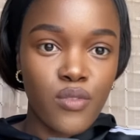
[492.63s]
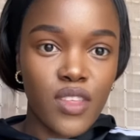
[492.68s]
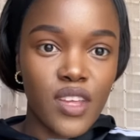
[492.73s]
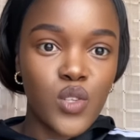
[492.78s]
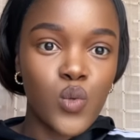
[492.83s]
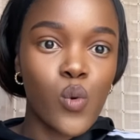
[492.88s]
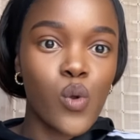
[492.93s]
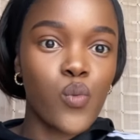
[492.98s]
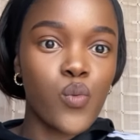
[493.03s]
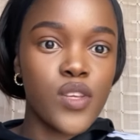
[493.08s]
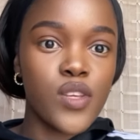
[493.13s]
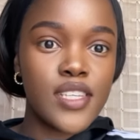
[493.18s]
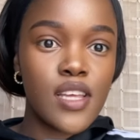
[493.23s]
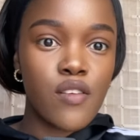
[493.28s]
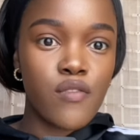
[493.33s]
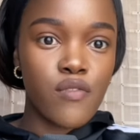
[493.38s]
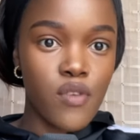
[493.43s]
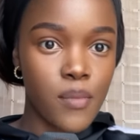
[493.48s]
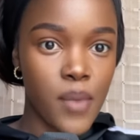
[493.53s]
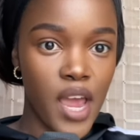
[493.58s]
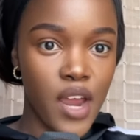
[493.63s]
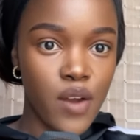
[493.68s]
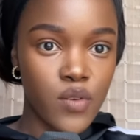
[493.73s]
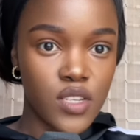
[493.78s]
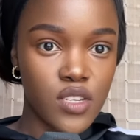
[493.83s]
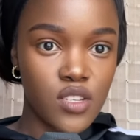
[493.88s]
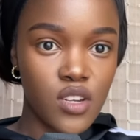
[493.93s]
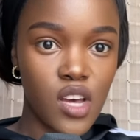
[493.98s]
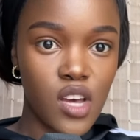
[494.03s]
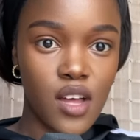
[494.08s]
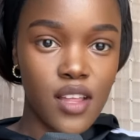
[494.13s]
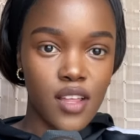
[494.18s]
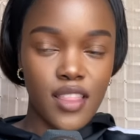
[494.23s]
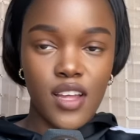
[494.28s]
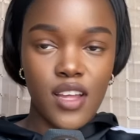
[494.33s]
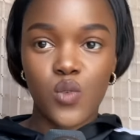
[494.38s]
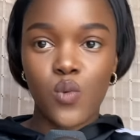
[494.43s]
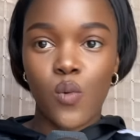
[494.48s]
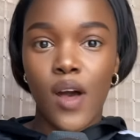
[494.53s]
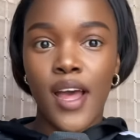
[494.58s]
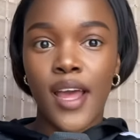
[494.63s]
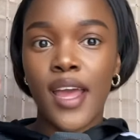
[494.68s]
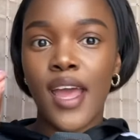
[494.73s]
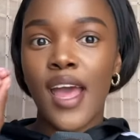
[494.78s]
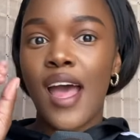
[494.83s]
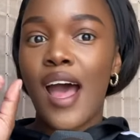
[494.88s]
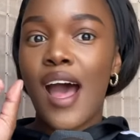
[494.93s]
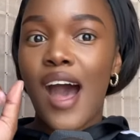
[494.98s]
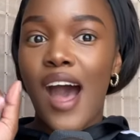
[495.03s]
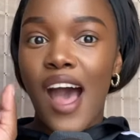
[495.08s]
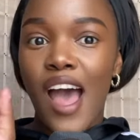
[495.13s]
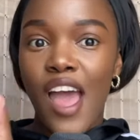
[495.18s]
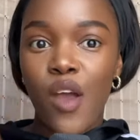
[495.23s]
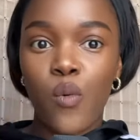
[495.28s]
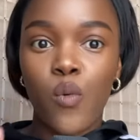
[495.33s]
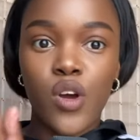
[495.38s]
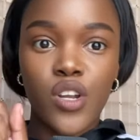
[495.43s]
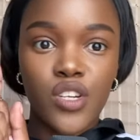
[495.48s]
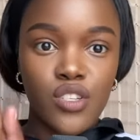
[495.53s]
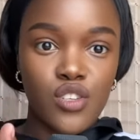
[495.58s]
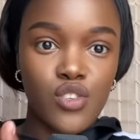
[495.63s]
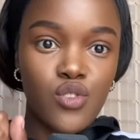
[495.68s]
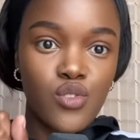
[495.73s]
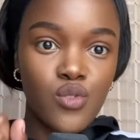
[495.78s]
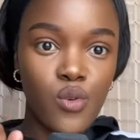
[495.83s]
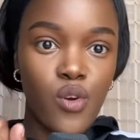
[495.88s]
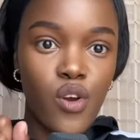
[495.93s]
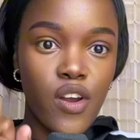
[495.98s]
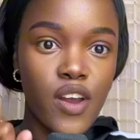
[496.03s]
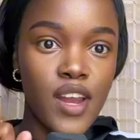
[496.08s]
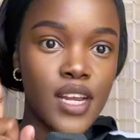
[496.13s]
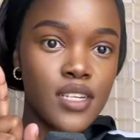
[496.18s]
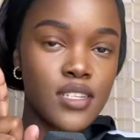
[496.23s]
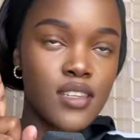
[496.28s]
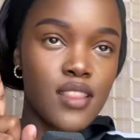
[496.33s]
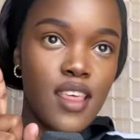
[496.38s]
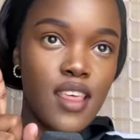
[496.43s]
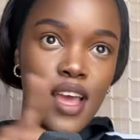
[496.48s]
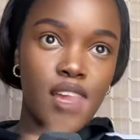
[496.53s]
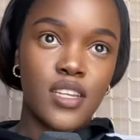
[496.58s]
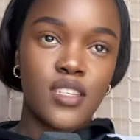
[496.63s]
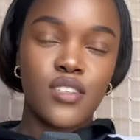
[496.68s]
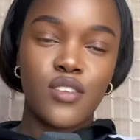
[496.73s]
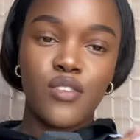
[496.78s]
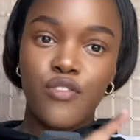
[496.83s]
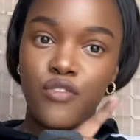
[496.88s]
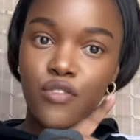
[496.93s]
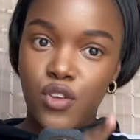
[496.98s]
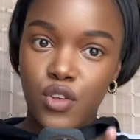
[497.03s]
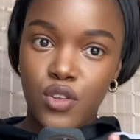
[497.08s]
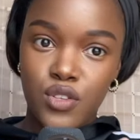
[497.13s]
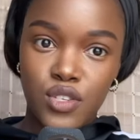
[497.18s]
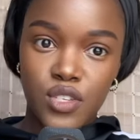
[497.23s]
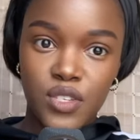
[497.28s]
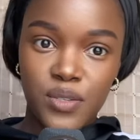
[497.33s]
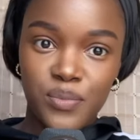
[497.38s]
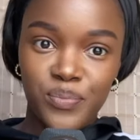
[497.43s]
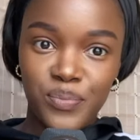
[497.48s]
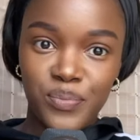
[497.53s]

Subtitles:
That's what we're seeing from Ayra Starr. That's why I want us to correct that first.